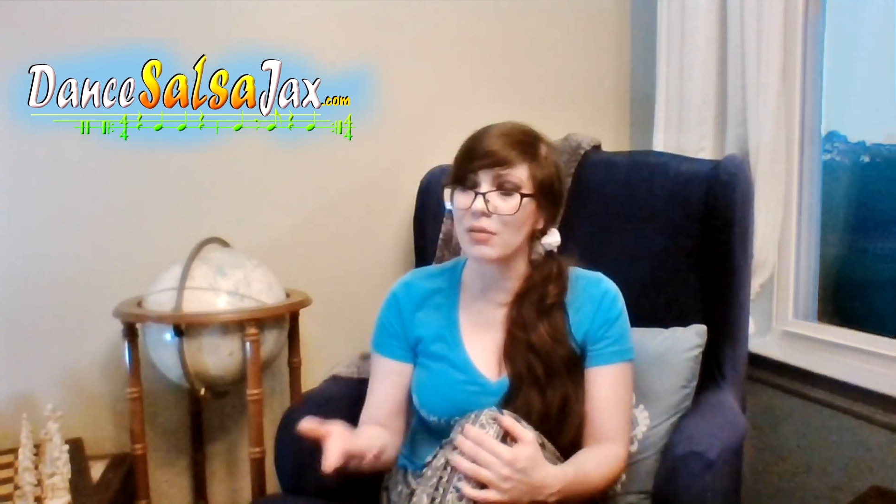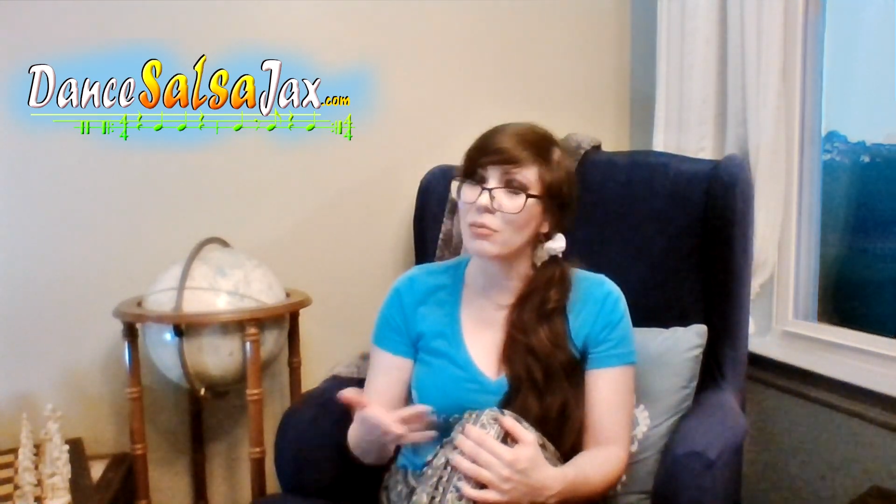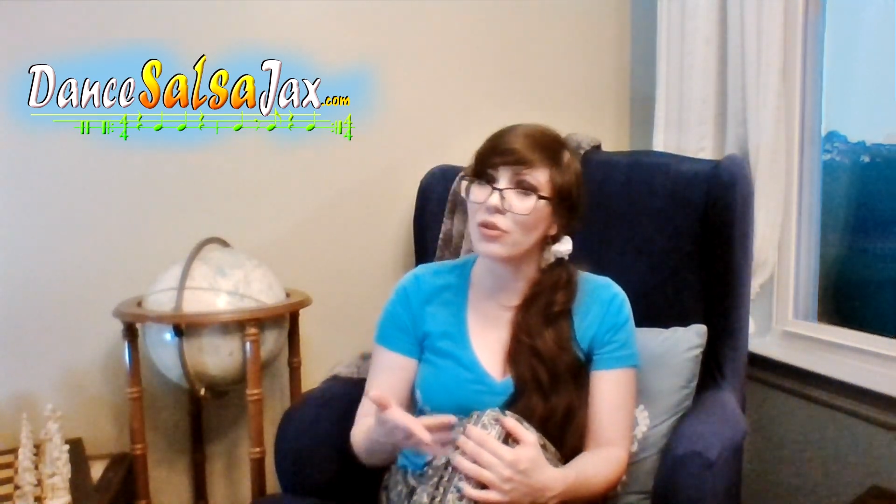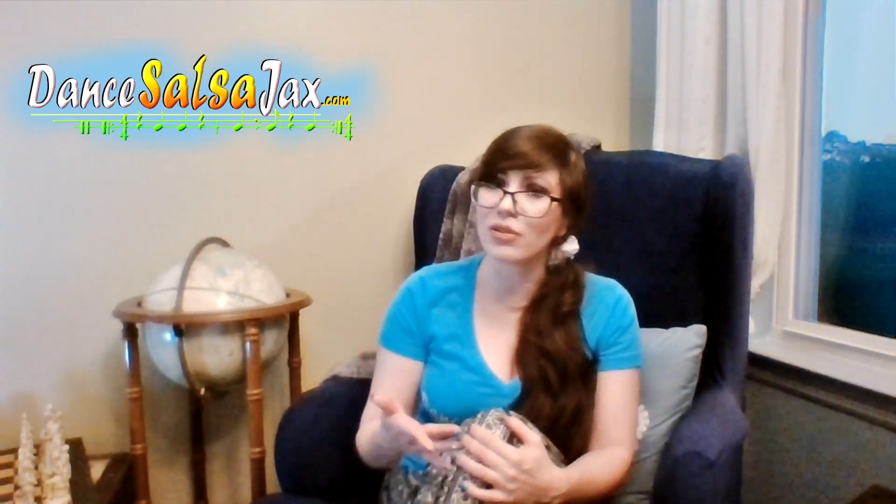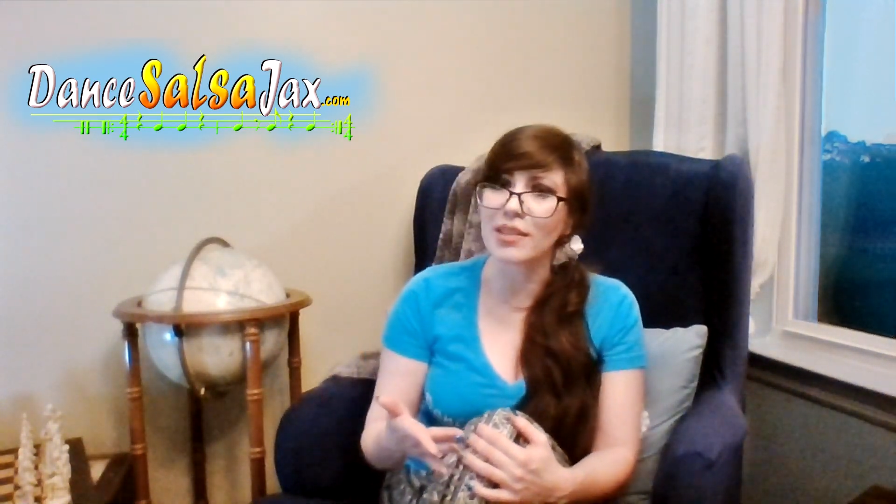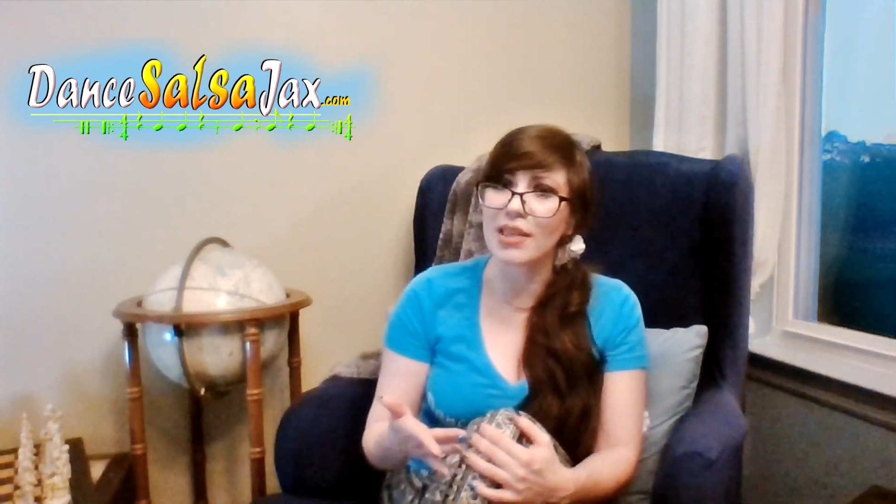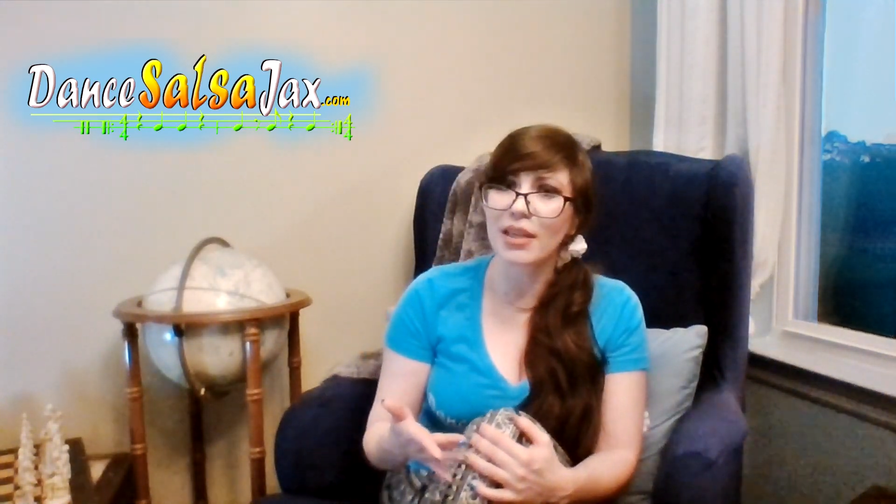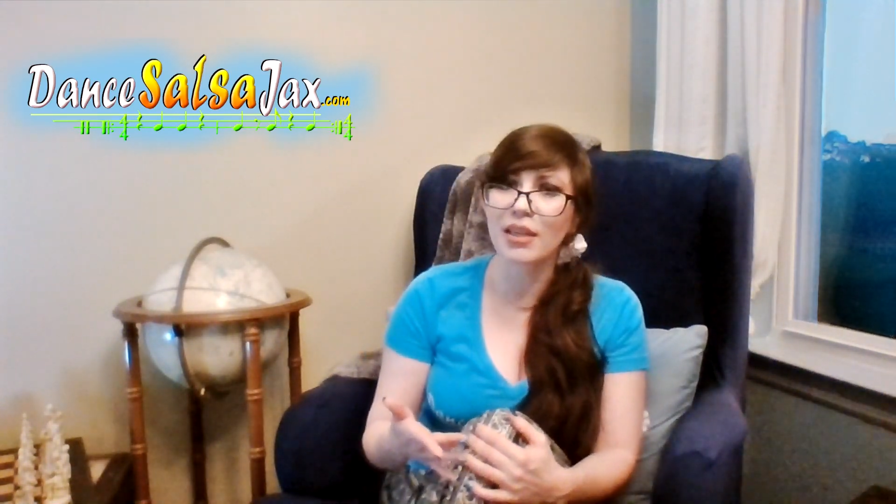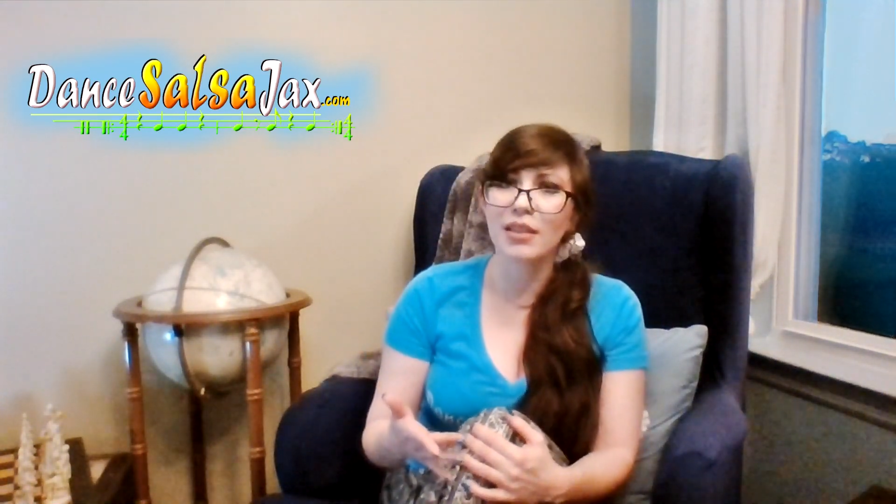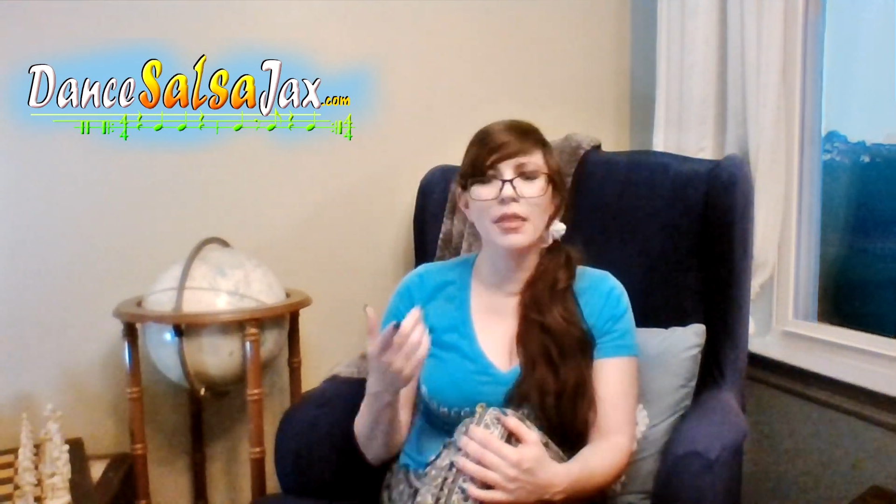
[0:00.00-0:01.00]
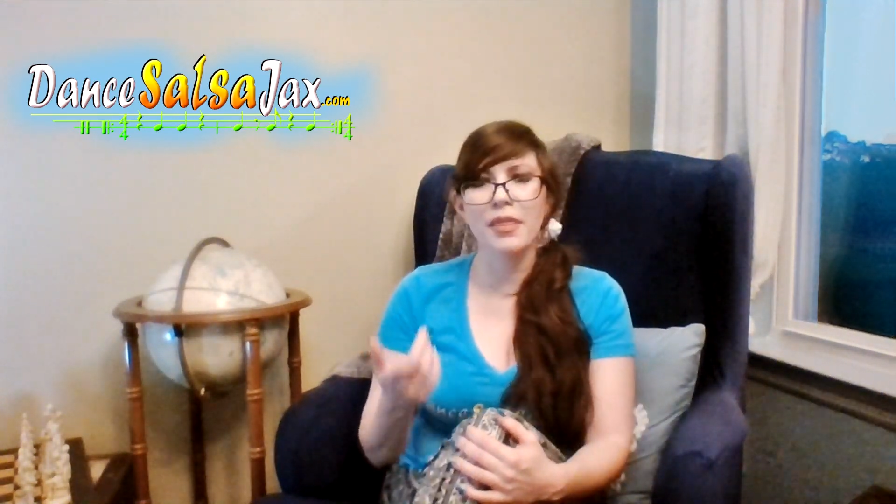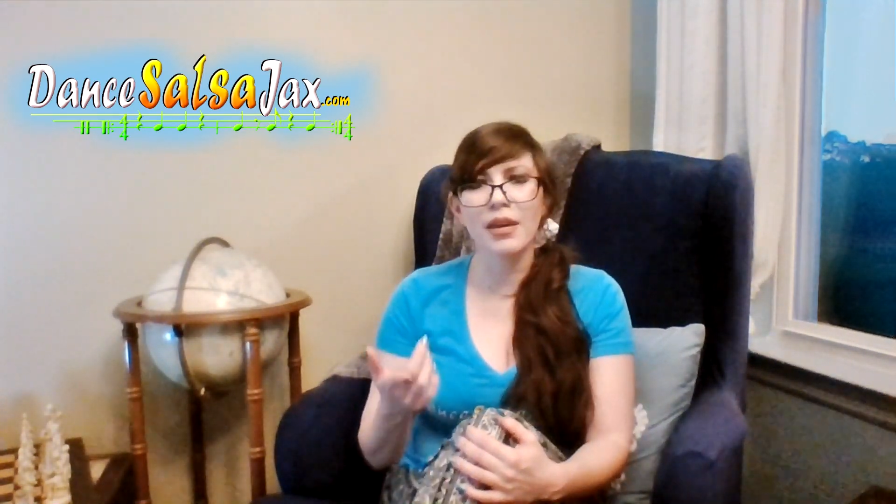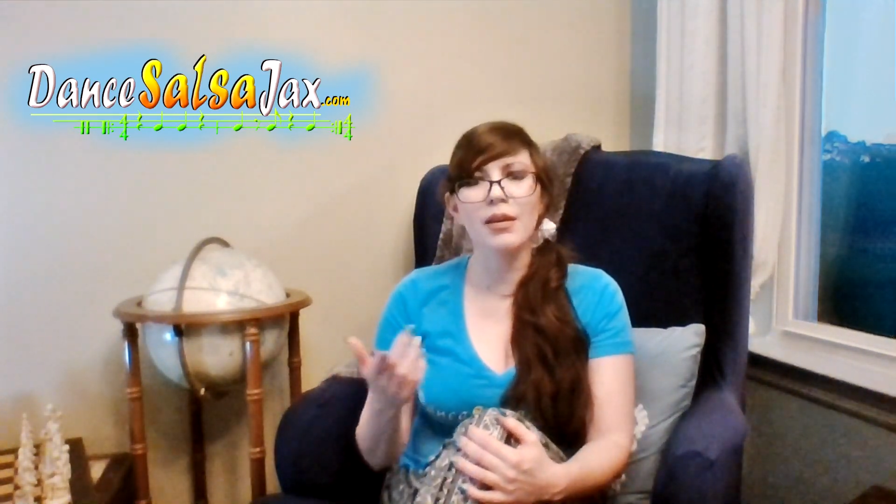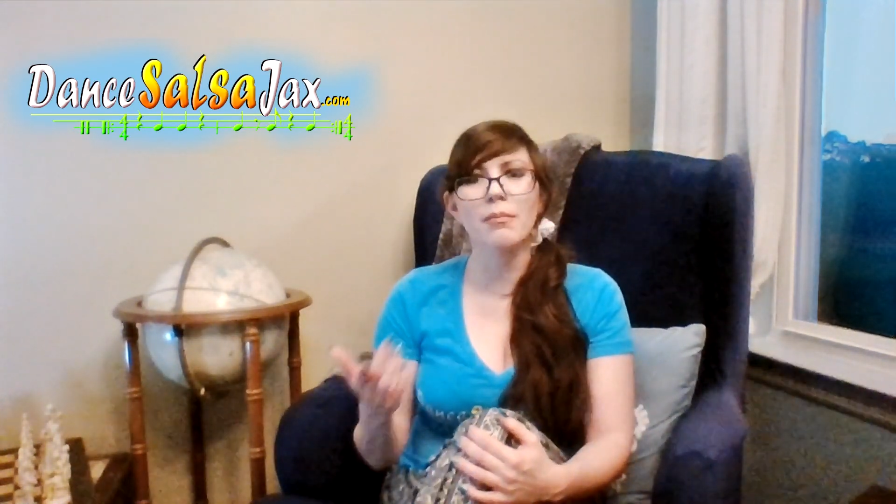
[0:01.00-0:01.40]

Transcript: to music, think